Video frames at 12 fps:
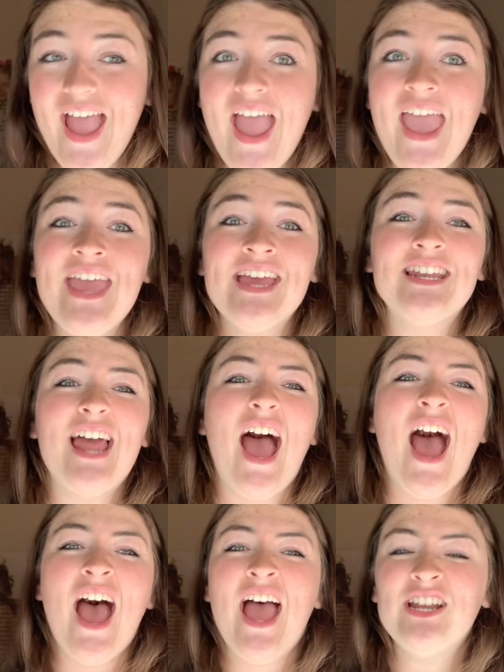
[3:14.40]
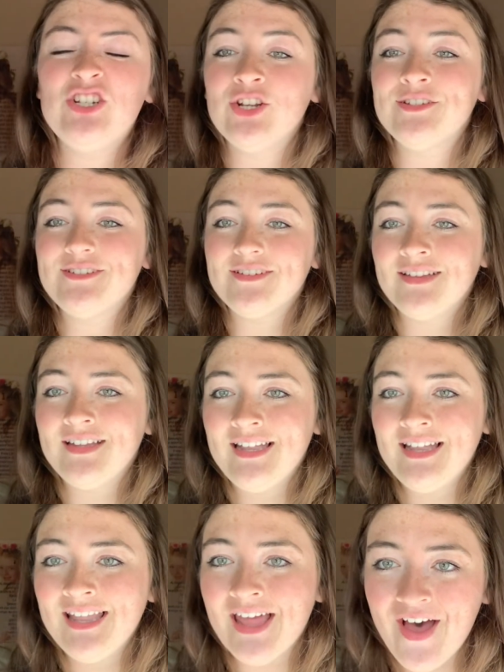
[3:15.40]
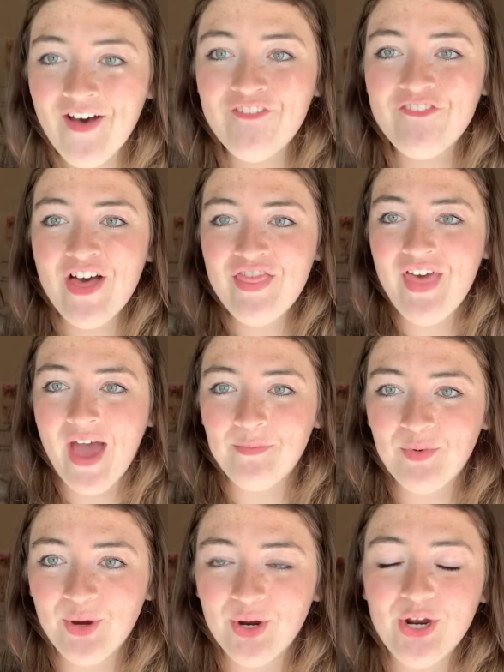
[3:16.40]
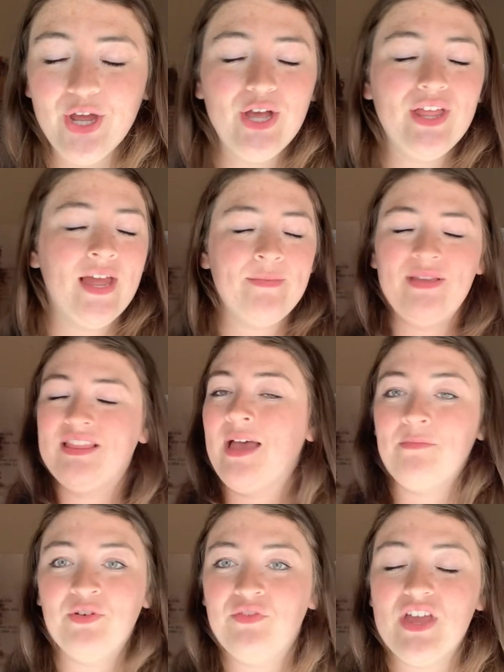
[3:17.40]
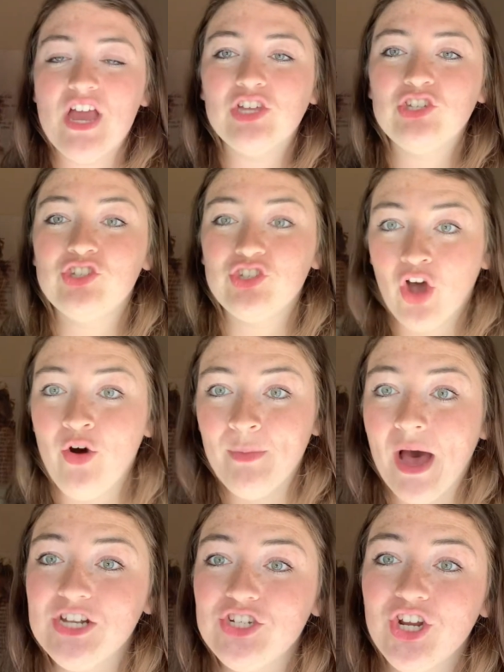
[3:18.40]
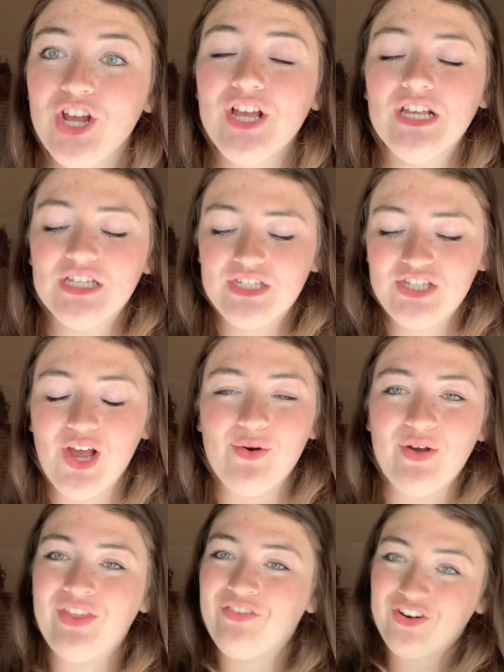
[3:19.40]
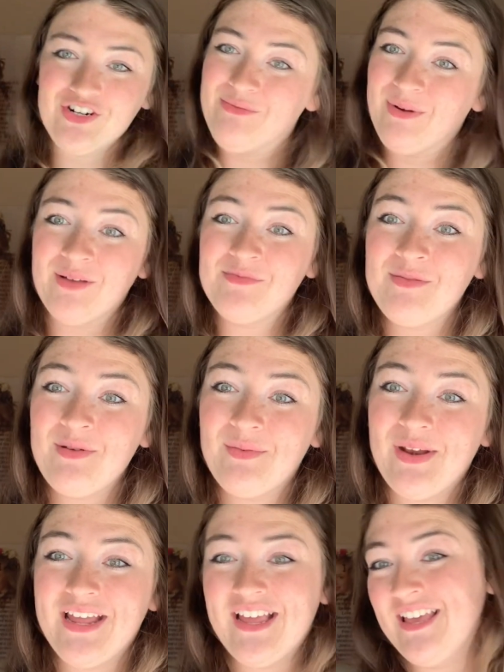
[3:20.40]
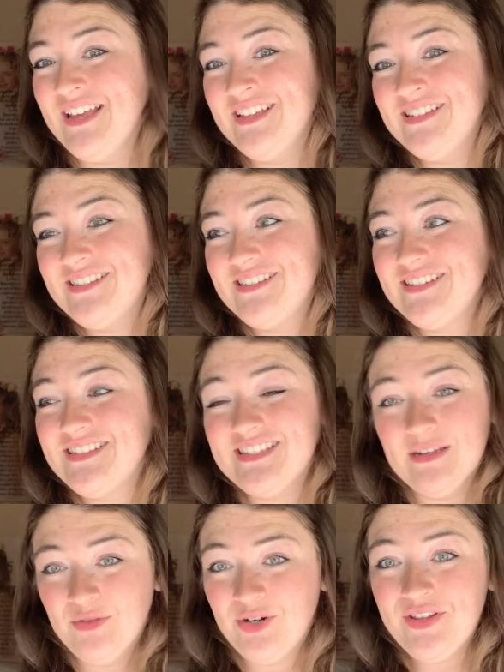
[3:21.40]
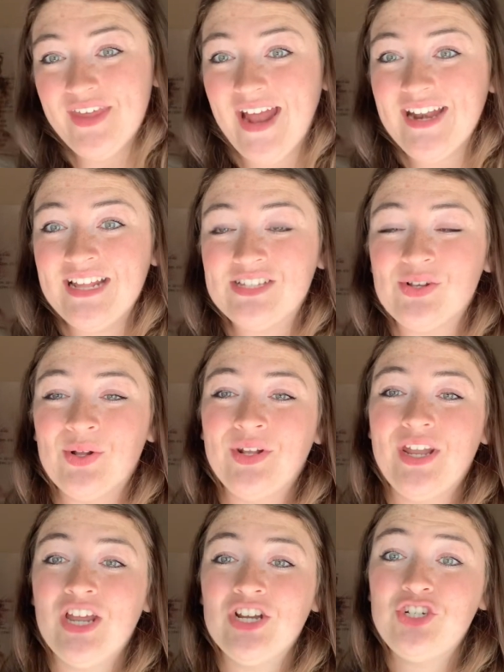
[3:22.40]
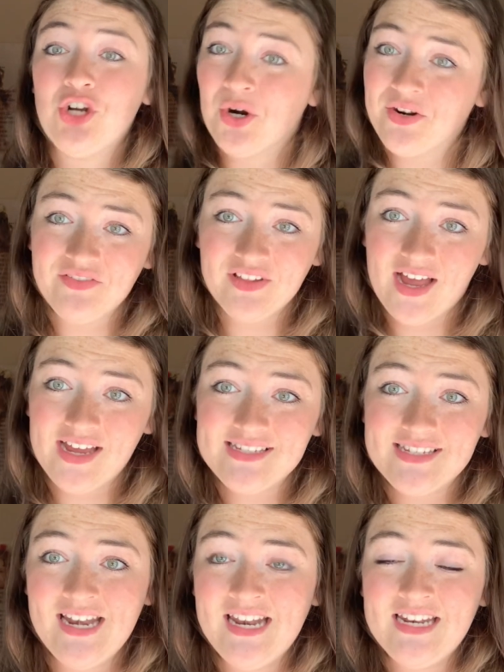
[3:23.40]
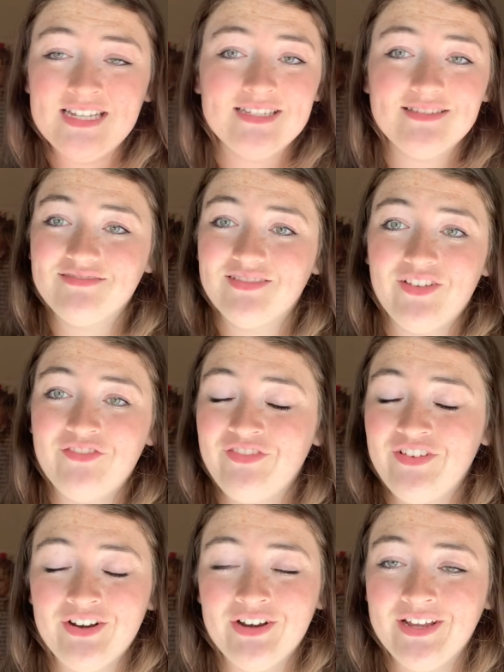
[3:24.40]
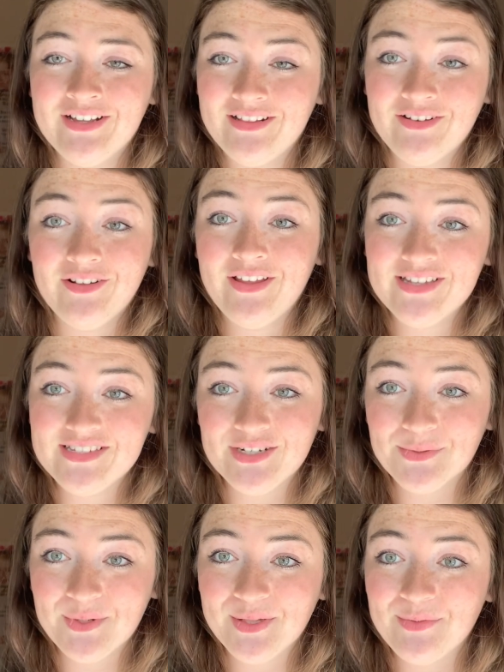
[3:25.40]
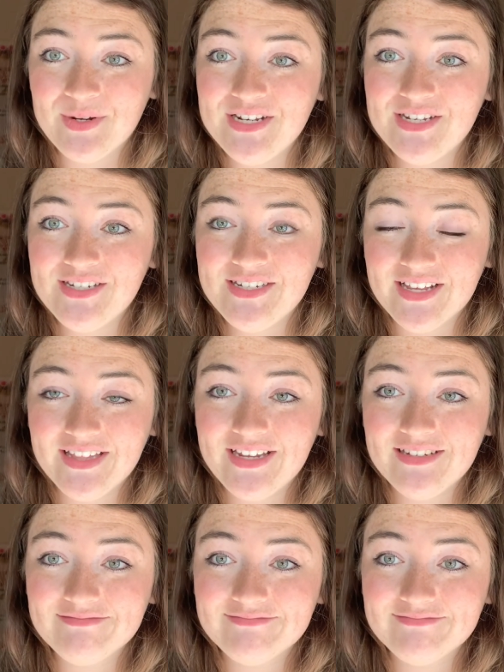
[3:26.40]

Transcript: And I just love that that movie so much. So the first book I'm going to be reading is similar to that. It's called A Shard of Glass, and it is very clearly a Cinderella retelling.